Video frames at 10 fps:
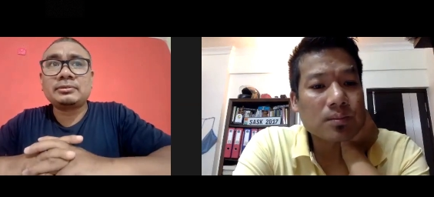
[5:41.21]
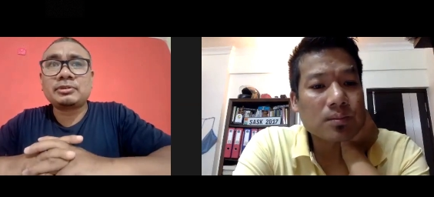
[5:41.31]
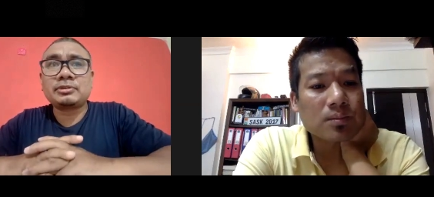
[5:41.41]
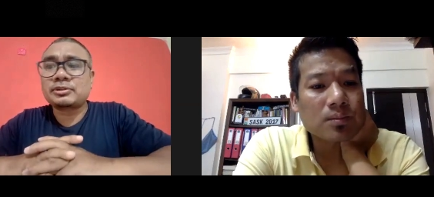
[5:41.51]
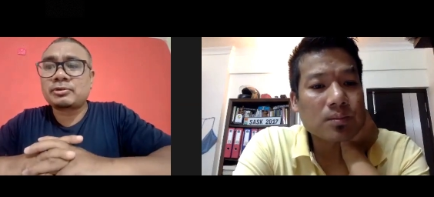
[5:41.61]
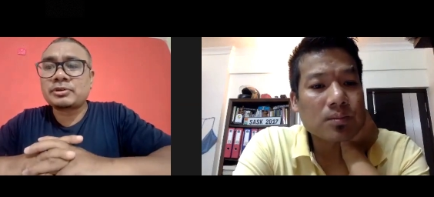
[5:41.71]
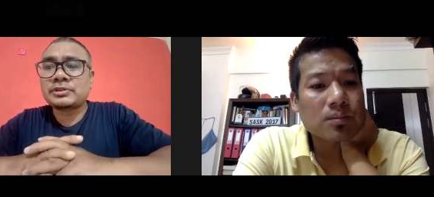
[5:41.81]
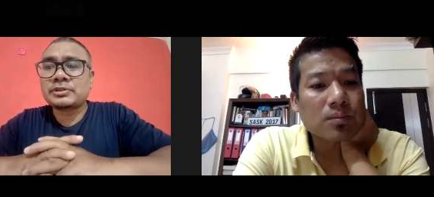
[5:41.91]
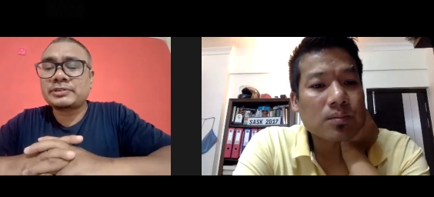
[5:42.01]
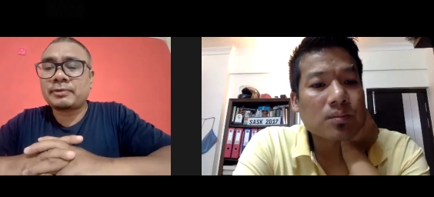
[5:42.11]
Speaker 1: those
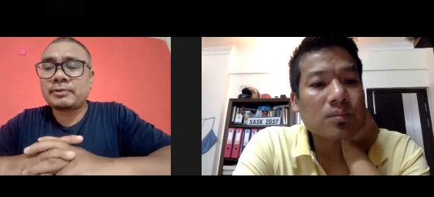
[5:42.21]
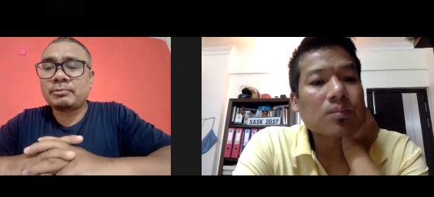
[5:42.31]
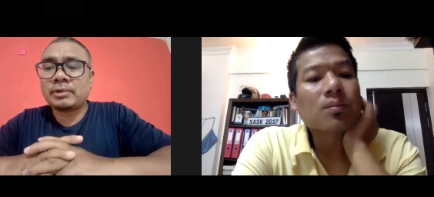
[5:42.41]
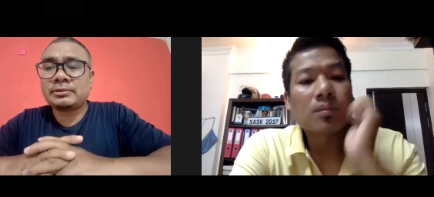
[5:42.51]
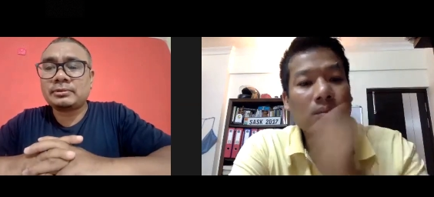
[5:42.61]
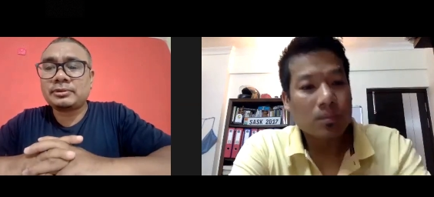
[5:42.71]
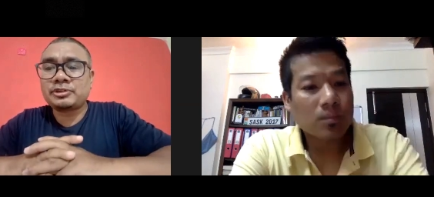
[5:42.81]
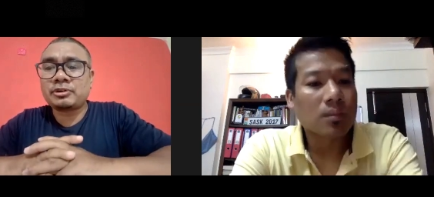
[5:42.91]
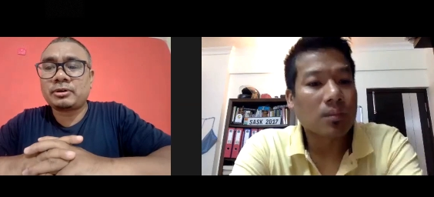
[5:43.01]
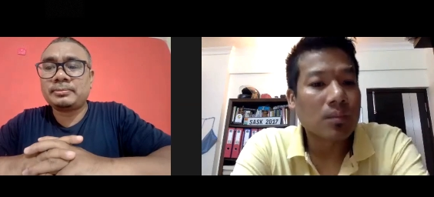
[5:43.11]
groceries from one
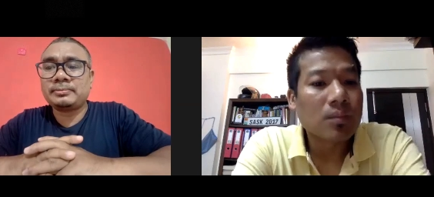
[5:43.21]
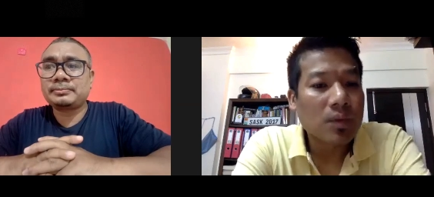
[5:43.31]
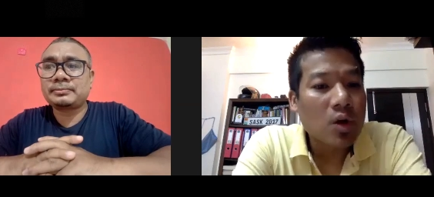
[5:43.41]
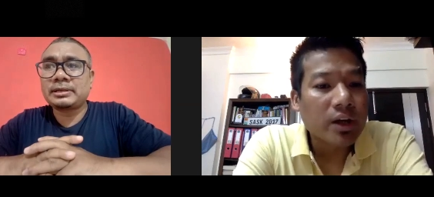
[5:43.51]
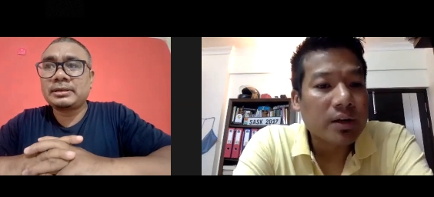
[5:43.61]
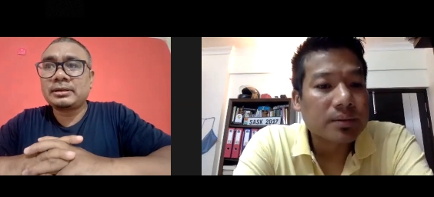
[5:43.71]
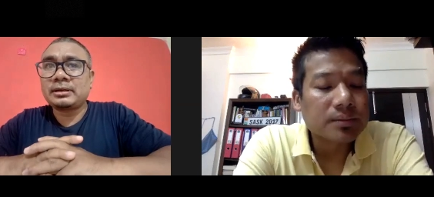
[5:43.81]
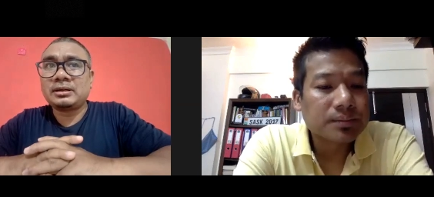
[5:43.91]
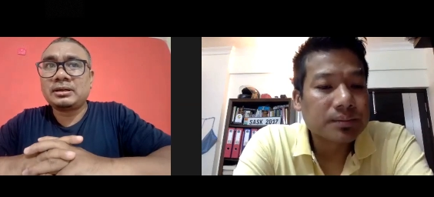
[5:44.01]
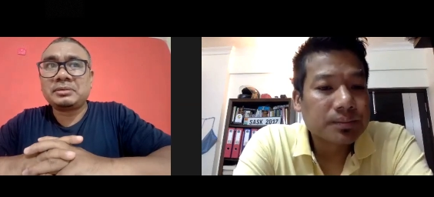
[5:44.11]
shop okay
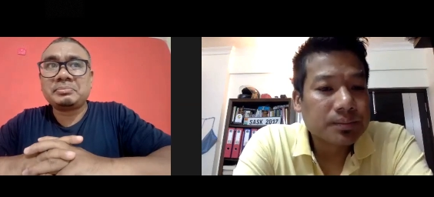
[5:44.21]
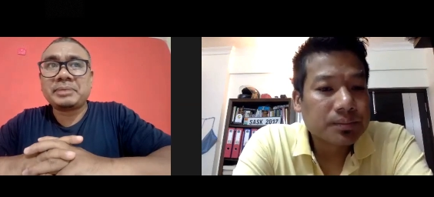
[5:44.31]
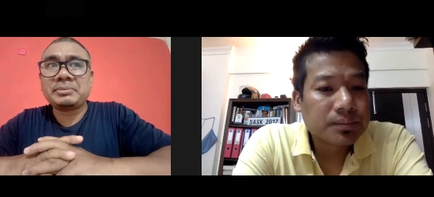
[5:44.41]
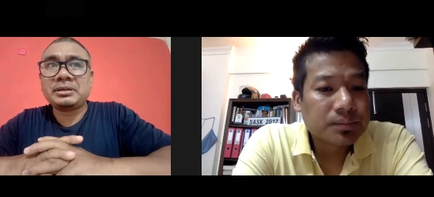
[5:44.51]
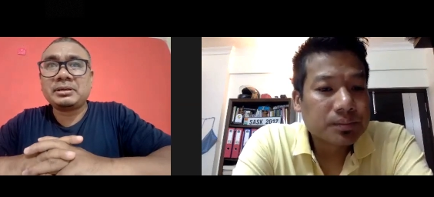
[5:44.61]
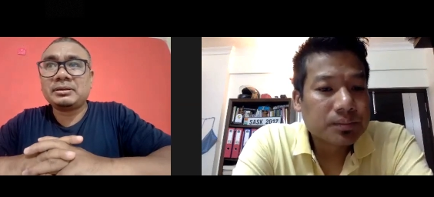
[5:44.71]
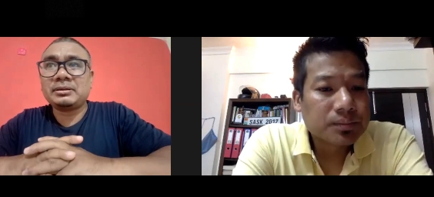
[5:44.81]
uh, maybe